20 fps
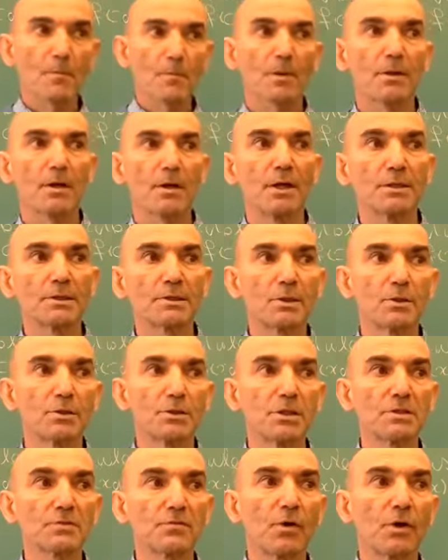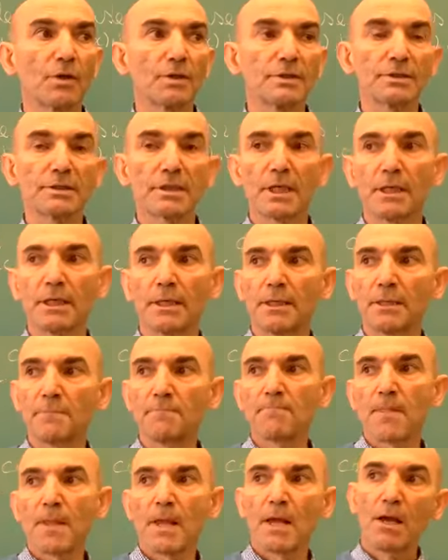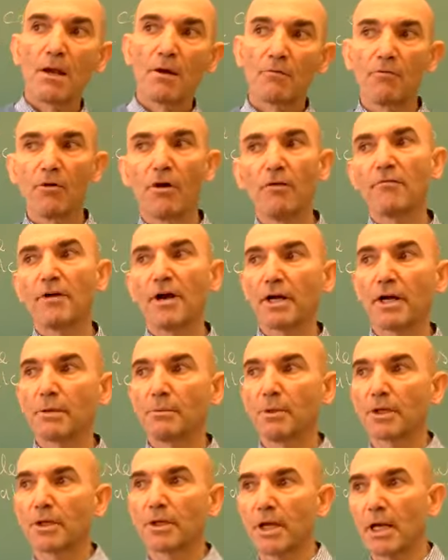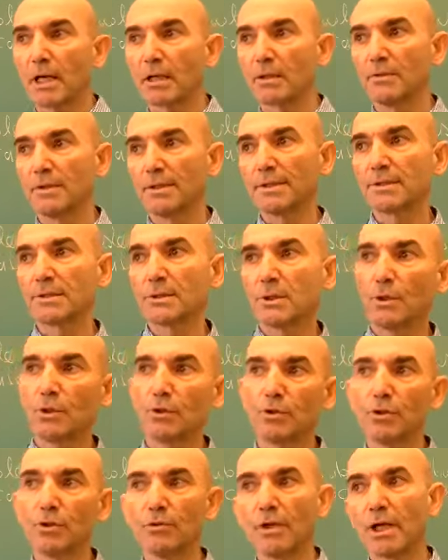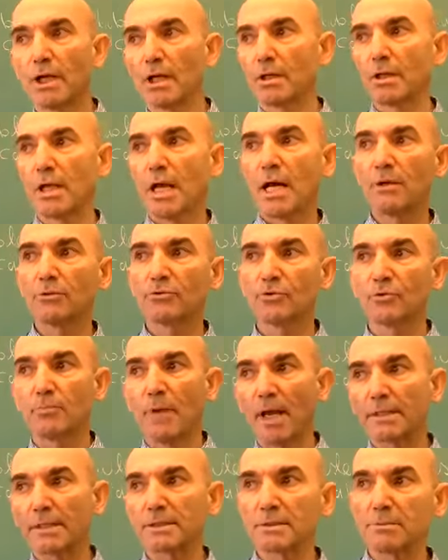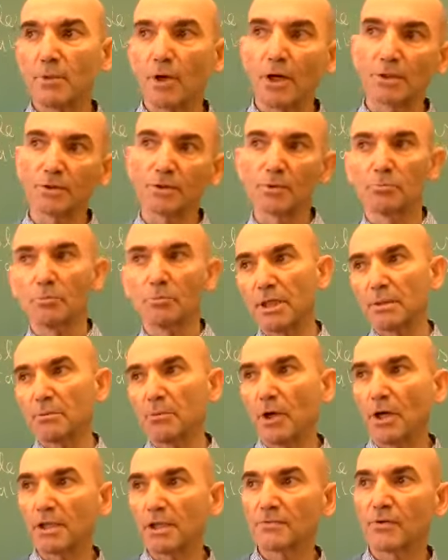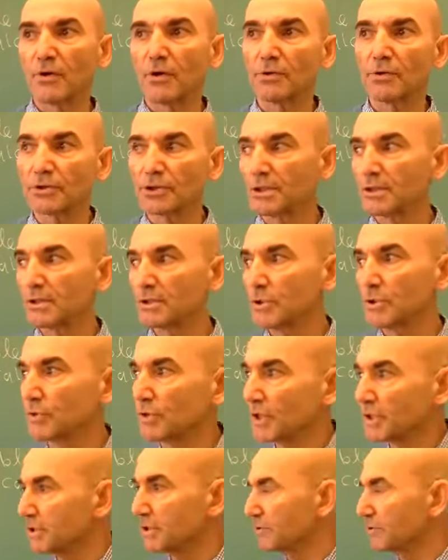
Right, so this was one variable calculus. So you learn how to maximize or minimize functions using the